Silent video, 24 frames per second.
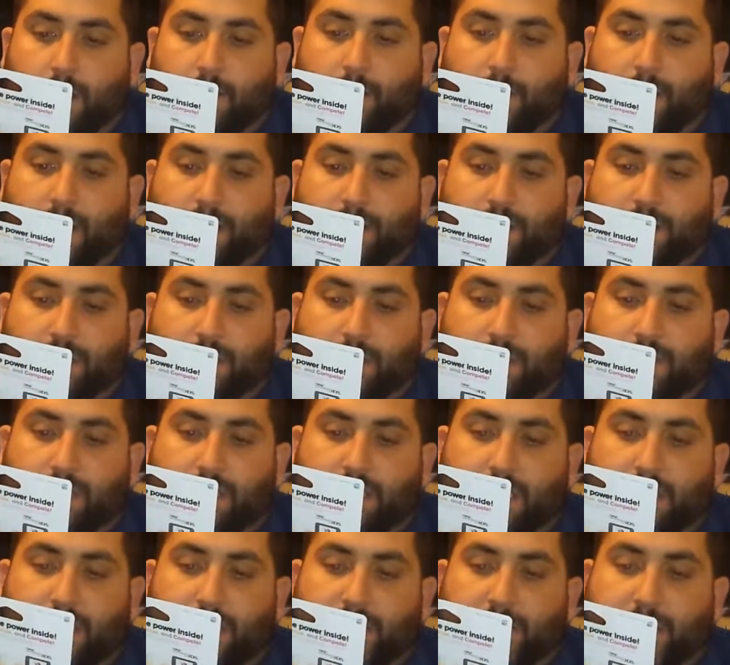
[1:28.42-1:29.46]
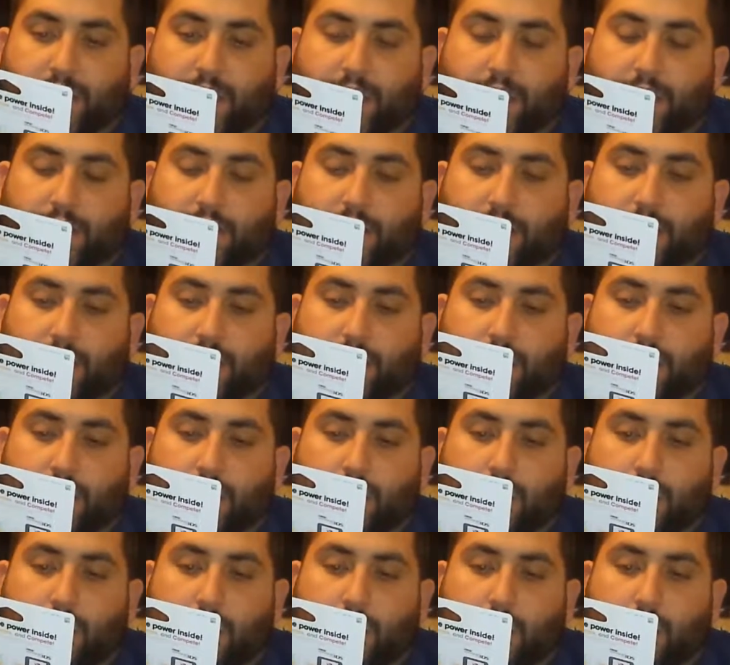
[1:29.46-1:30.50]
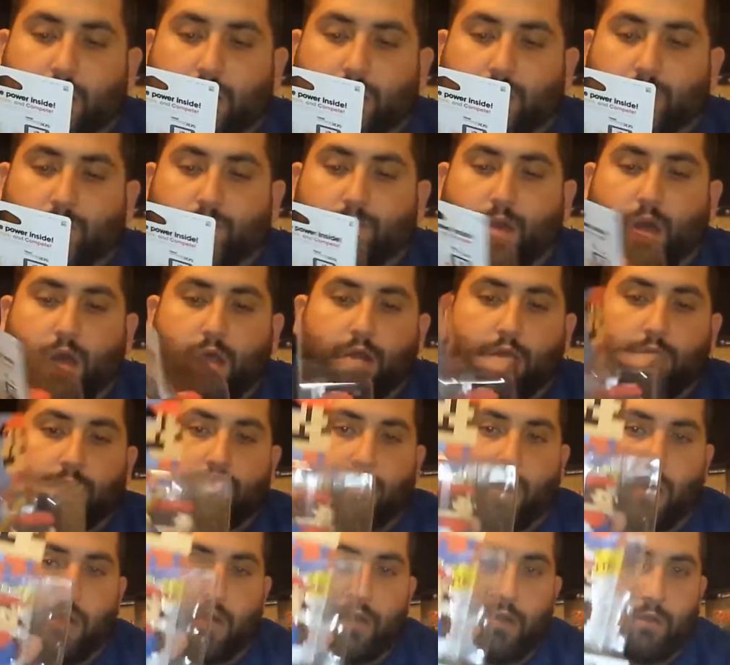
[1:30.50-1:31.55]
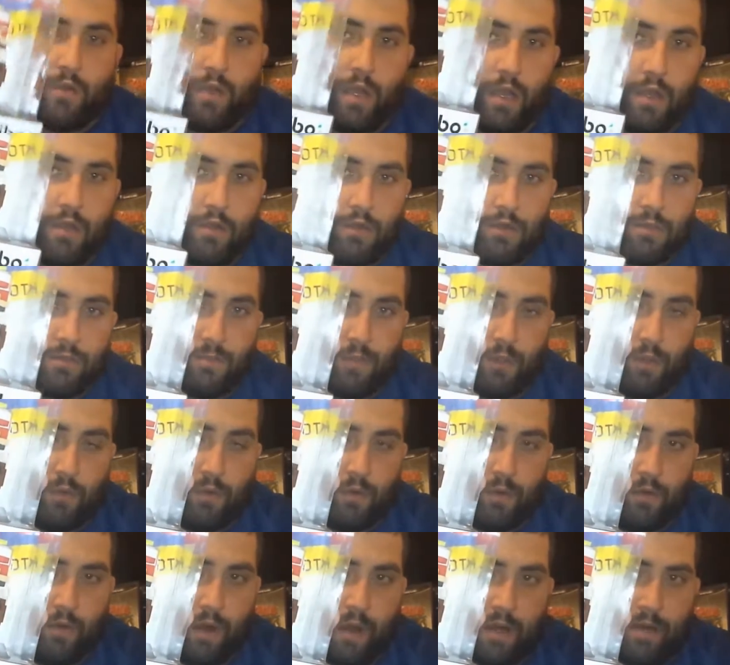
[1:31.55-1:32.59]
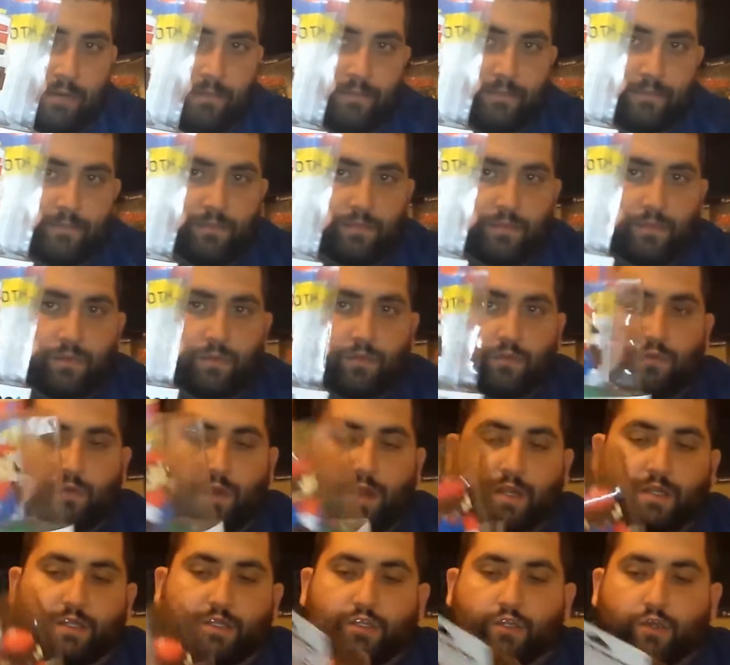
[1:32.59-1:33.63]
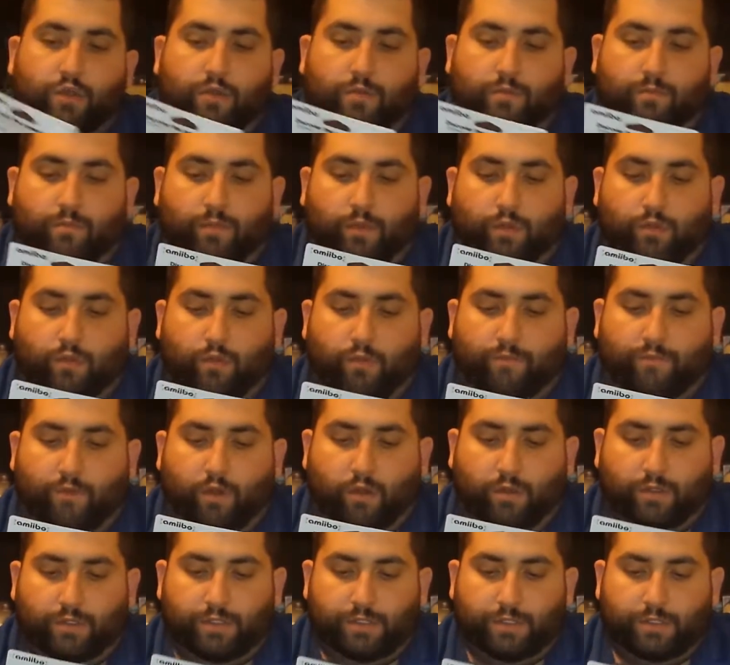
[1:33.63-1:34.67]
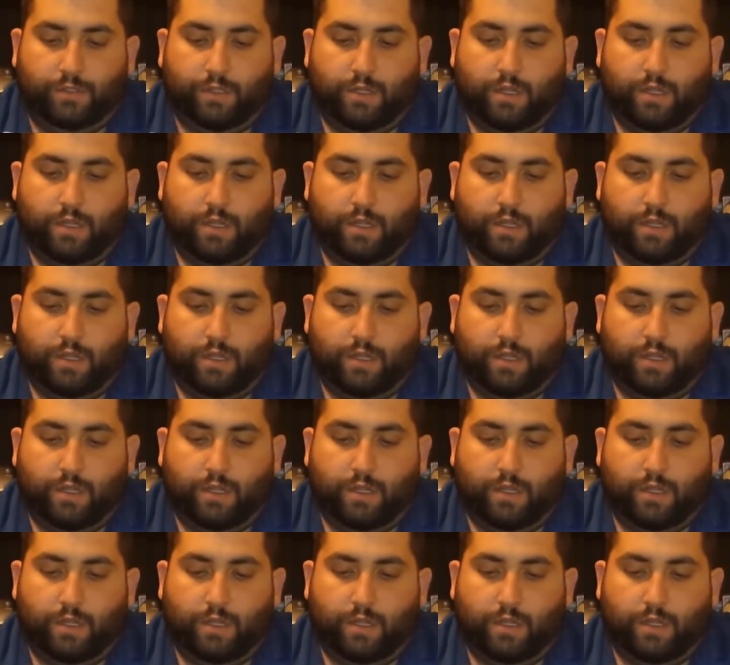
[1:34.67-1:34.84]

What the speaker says: As you can see, he's got the new Modern Mario colors, blue and red. Red shirt, blue overalls.